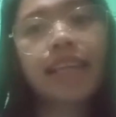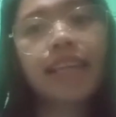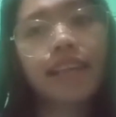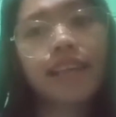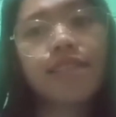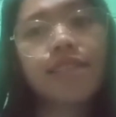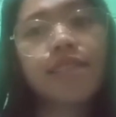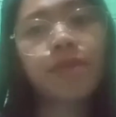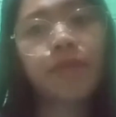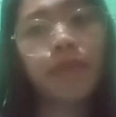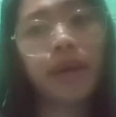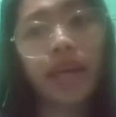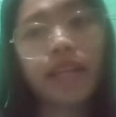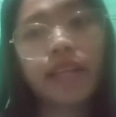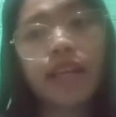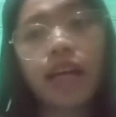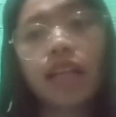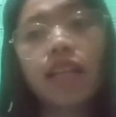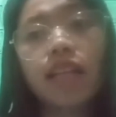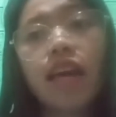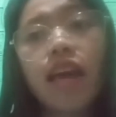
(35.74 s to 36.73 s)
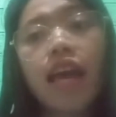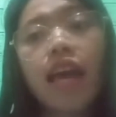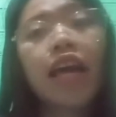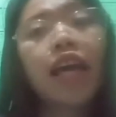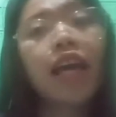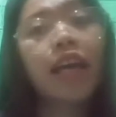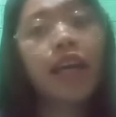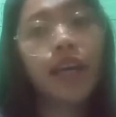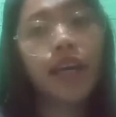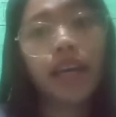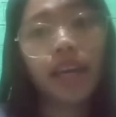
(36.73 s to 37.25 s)
this medal,
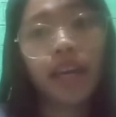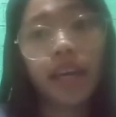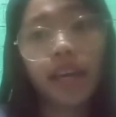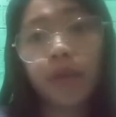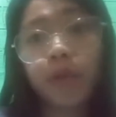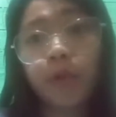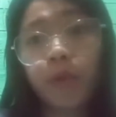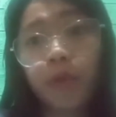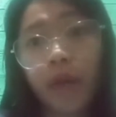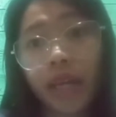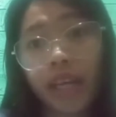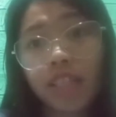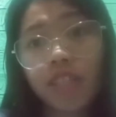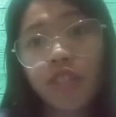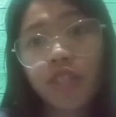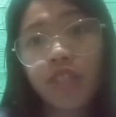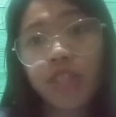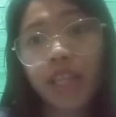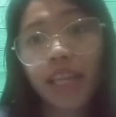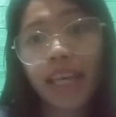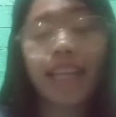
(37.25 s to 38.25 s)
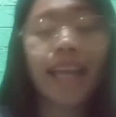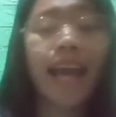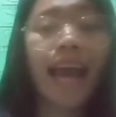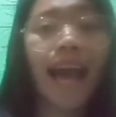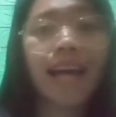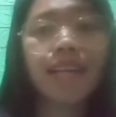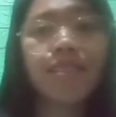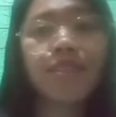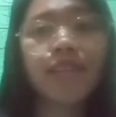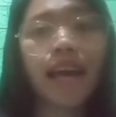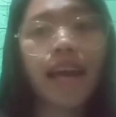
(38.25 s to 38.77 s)
in which it
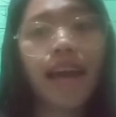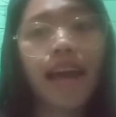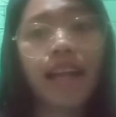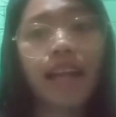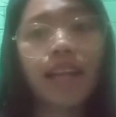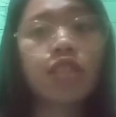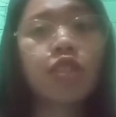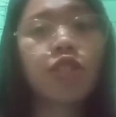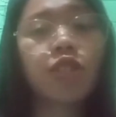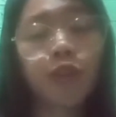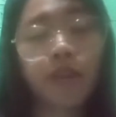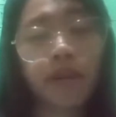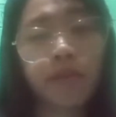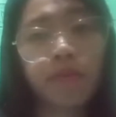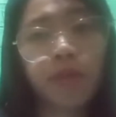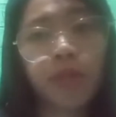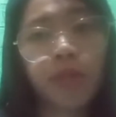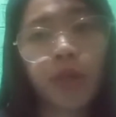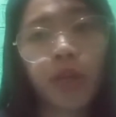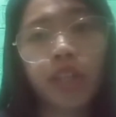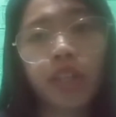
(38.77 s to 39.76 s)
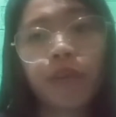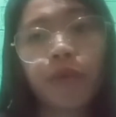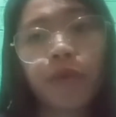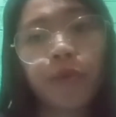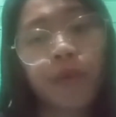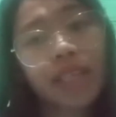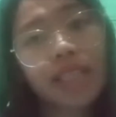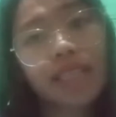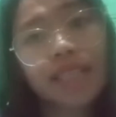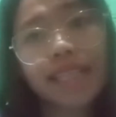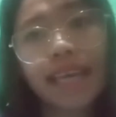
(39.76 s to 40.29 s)
has an inscription
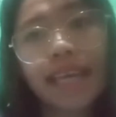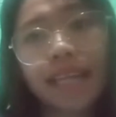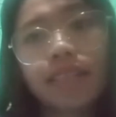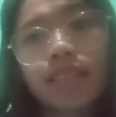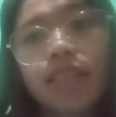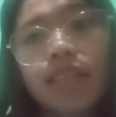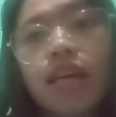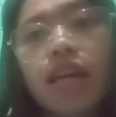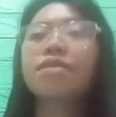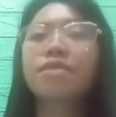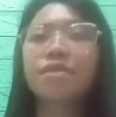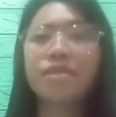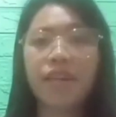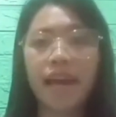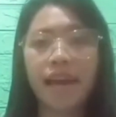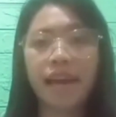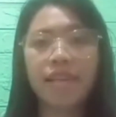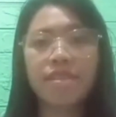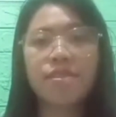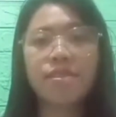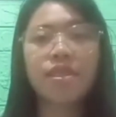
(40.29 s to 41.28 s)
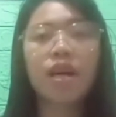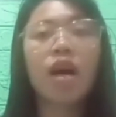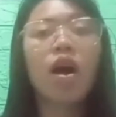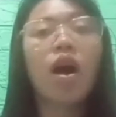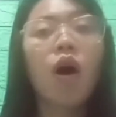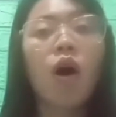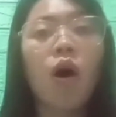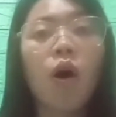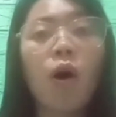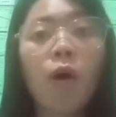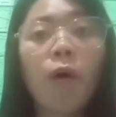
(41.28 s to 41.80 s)
written, says,
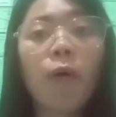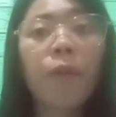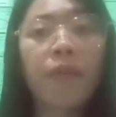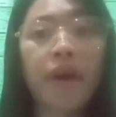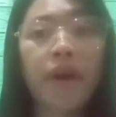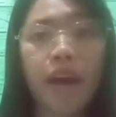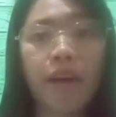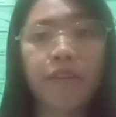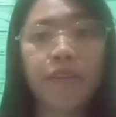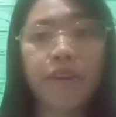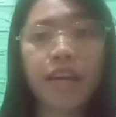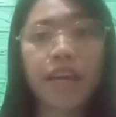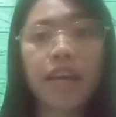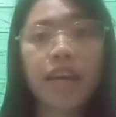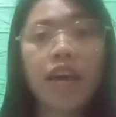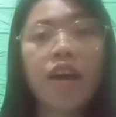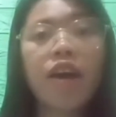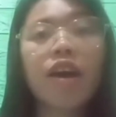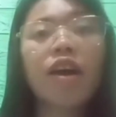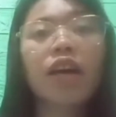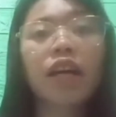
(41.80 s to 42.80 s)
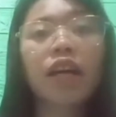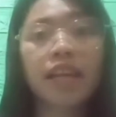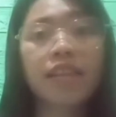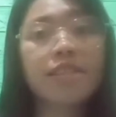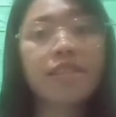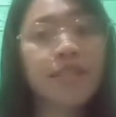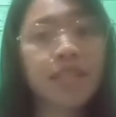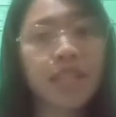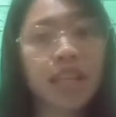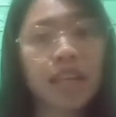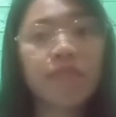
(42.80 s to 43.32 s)
"O Mary,
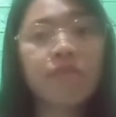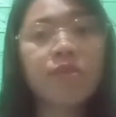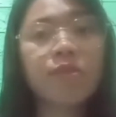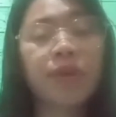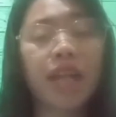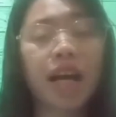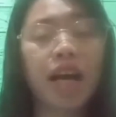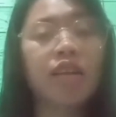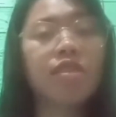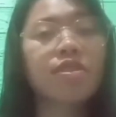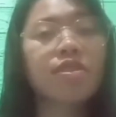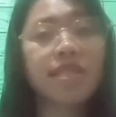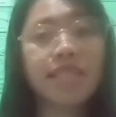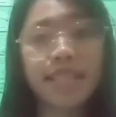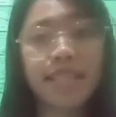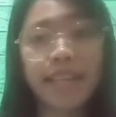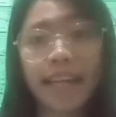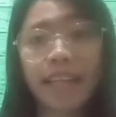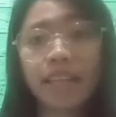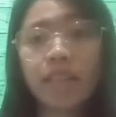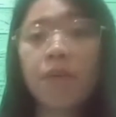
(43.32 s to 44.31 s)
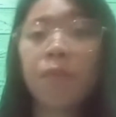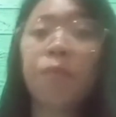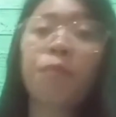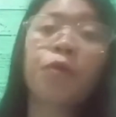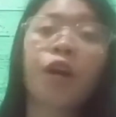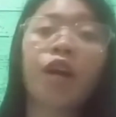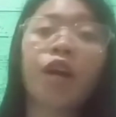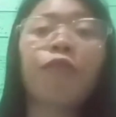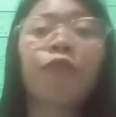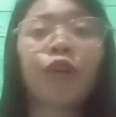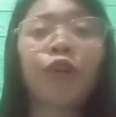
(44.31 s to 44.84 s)
conceived without sin,
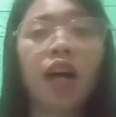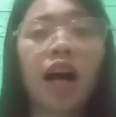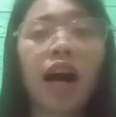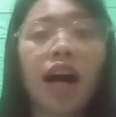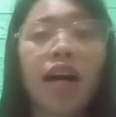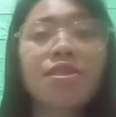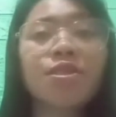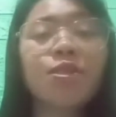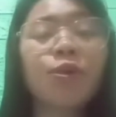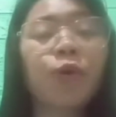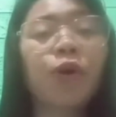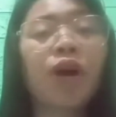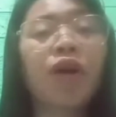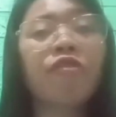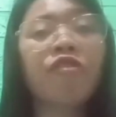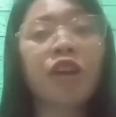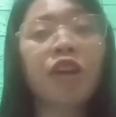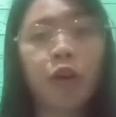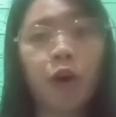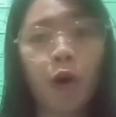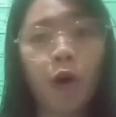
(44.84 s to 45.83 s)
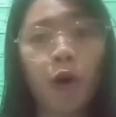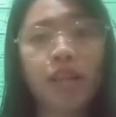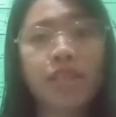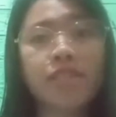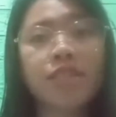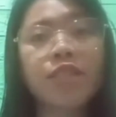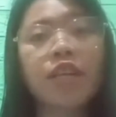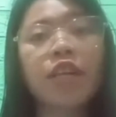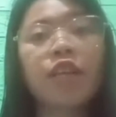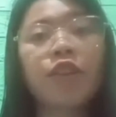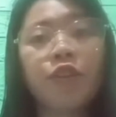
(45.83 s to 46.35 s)
pray for us who have
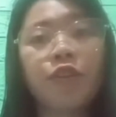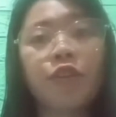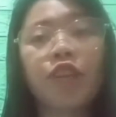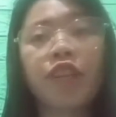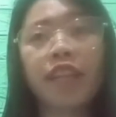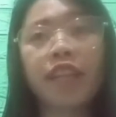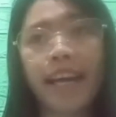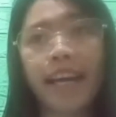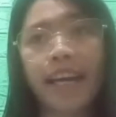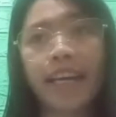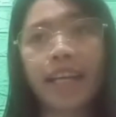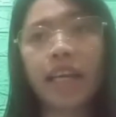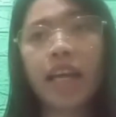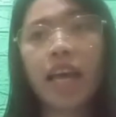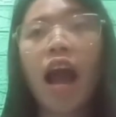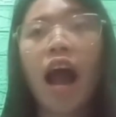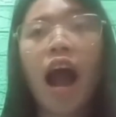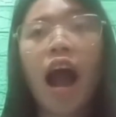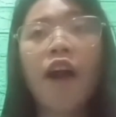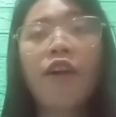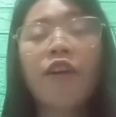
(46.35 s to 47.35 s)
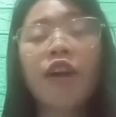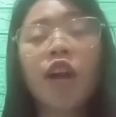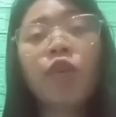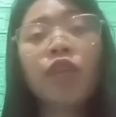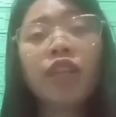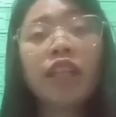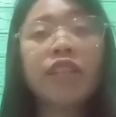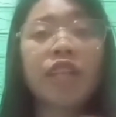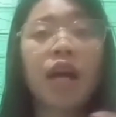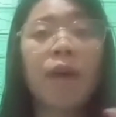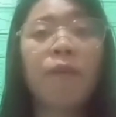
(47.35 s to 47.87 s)
recourse to thee." Around
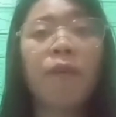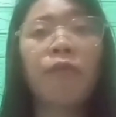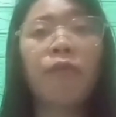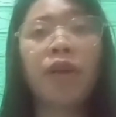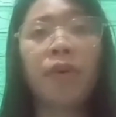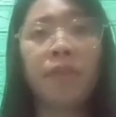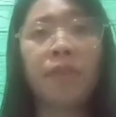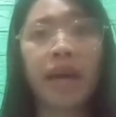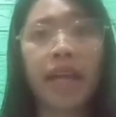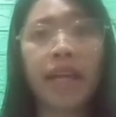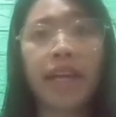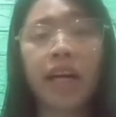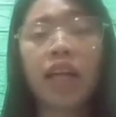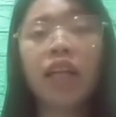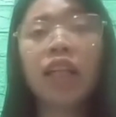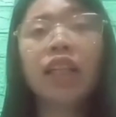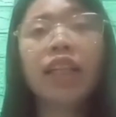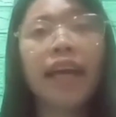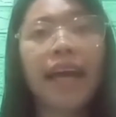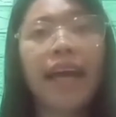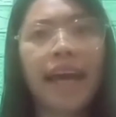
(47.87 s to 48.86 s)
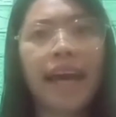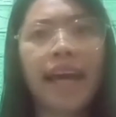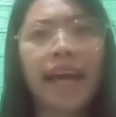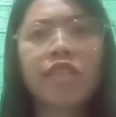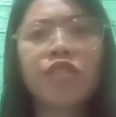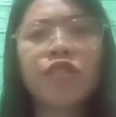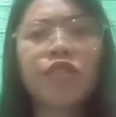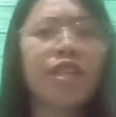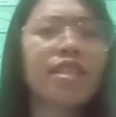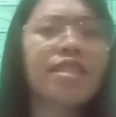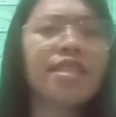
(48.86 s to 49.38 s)
the top of the medal,
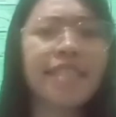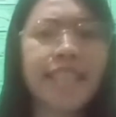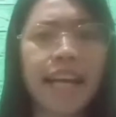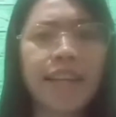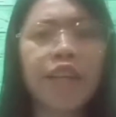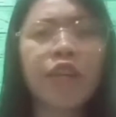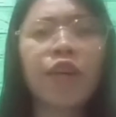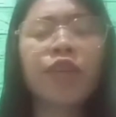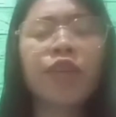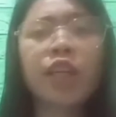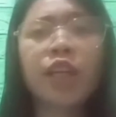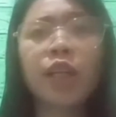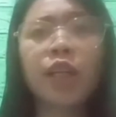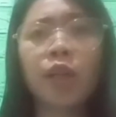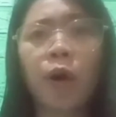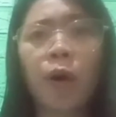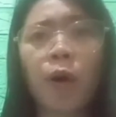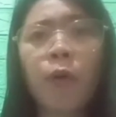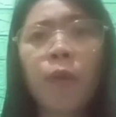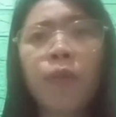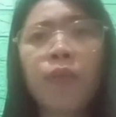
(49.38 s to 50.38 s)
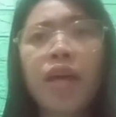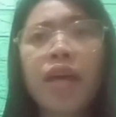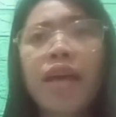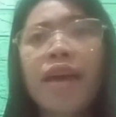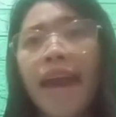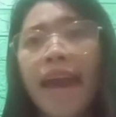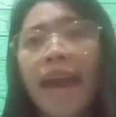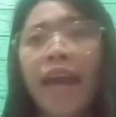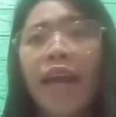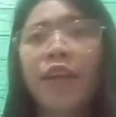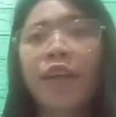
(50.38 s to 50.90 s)
and she's standing on a globe,
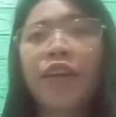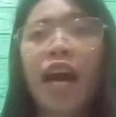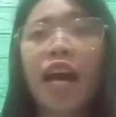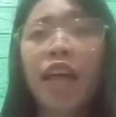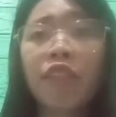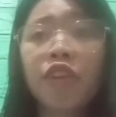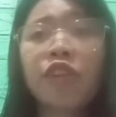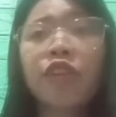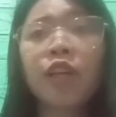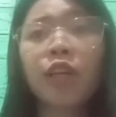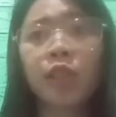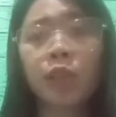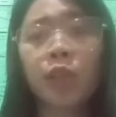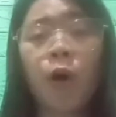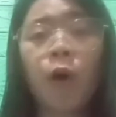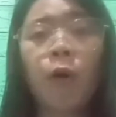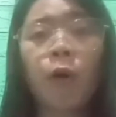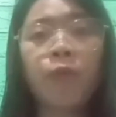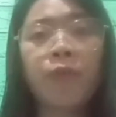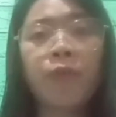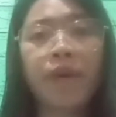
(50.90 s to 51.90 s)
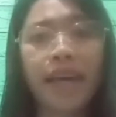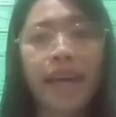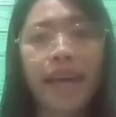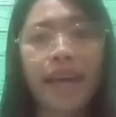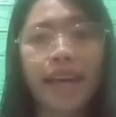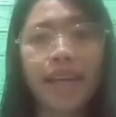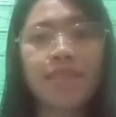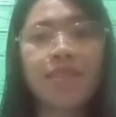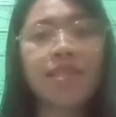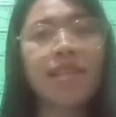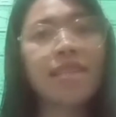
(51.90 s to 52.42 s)
and under the globe
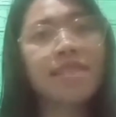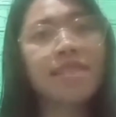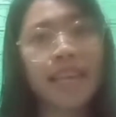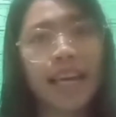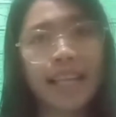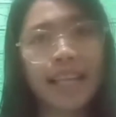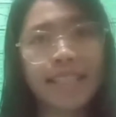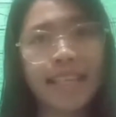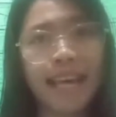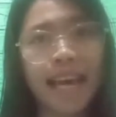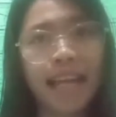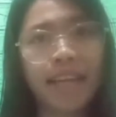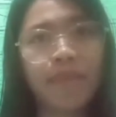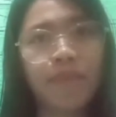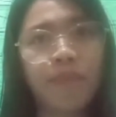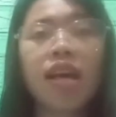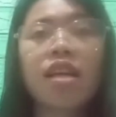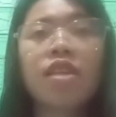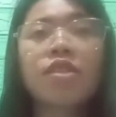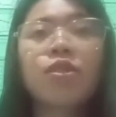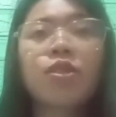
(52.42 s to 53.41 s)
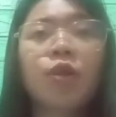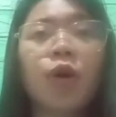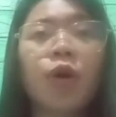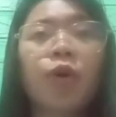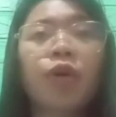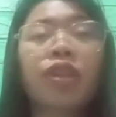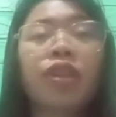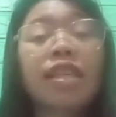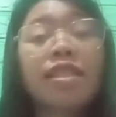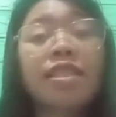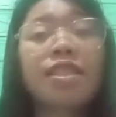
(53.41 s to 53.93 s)
is Satan. So
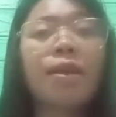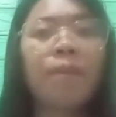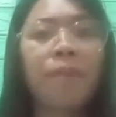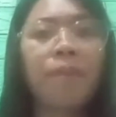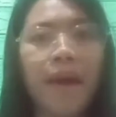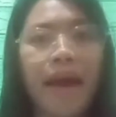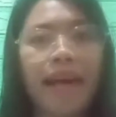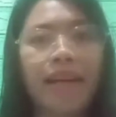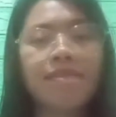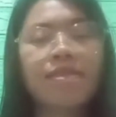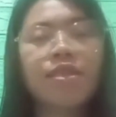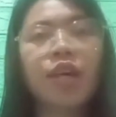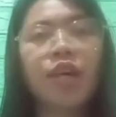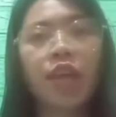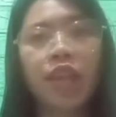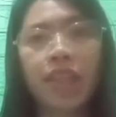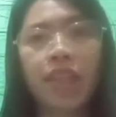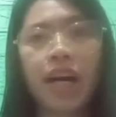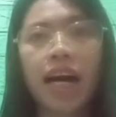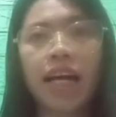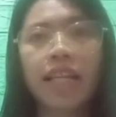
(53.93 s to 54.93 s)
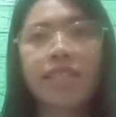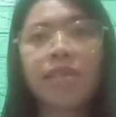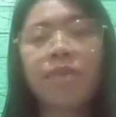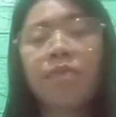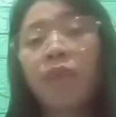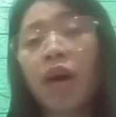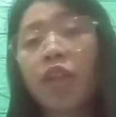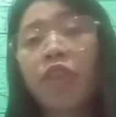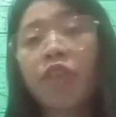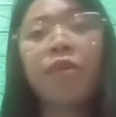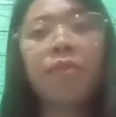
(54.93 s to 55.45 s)
this depicts that
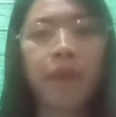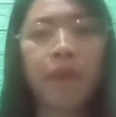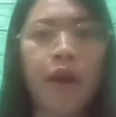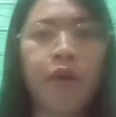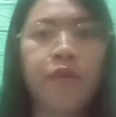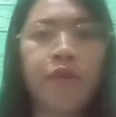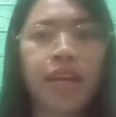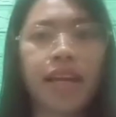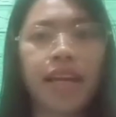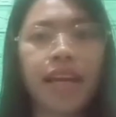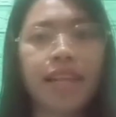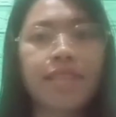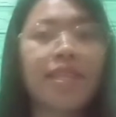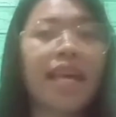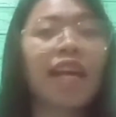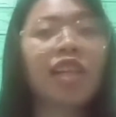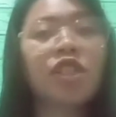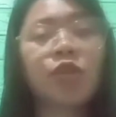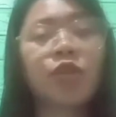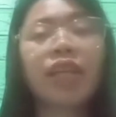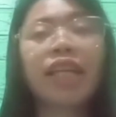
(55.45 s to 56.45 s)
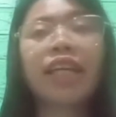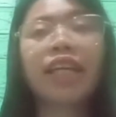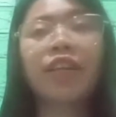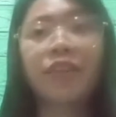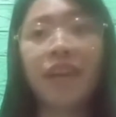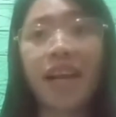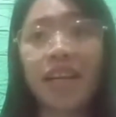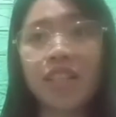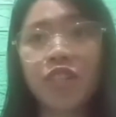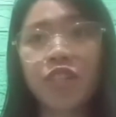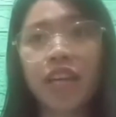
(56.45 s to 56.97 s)
Mother Mary is actually
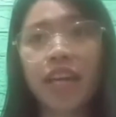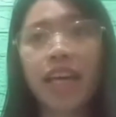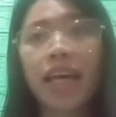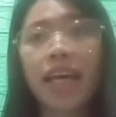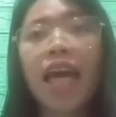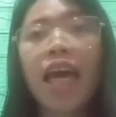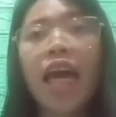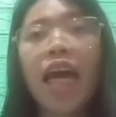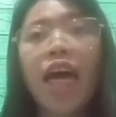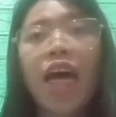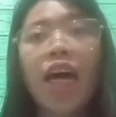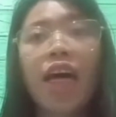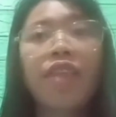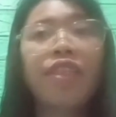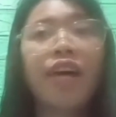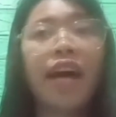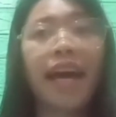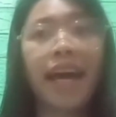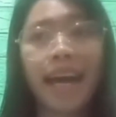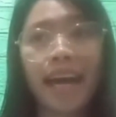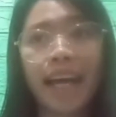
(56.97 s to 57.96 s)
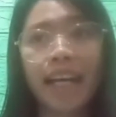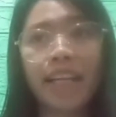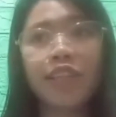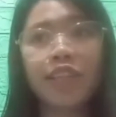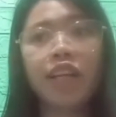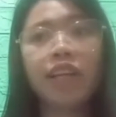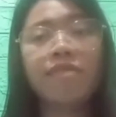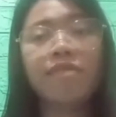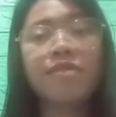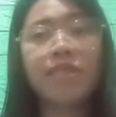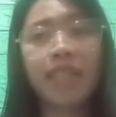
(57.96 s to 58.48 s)
crushing the head
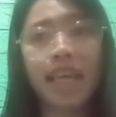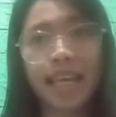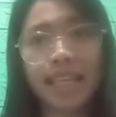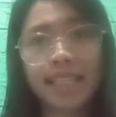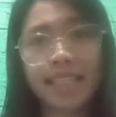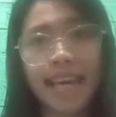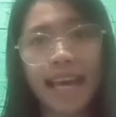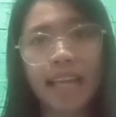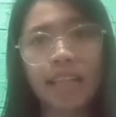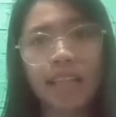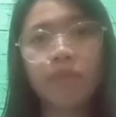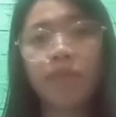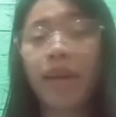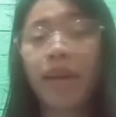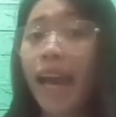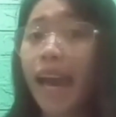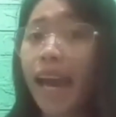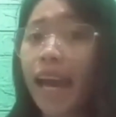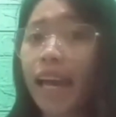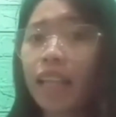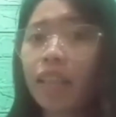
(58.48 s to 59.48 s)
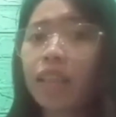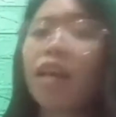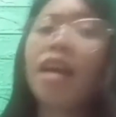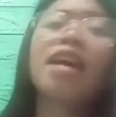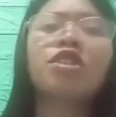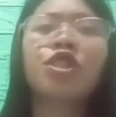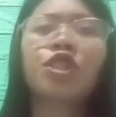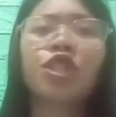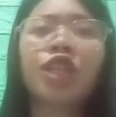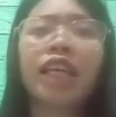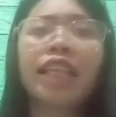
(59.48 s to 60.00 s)
of Satan. And
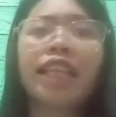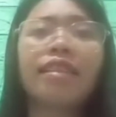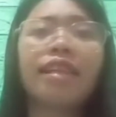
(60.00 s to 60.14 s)
she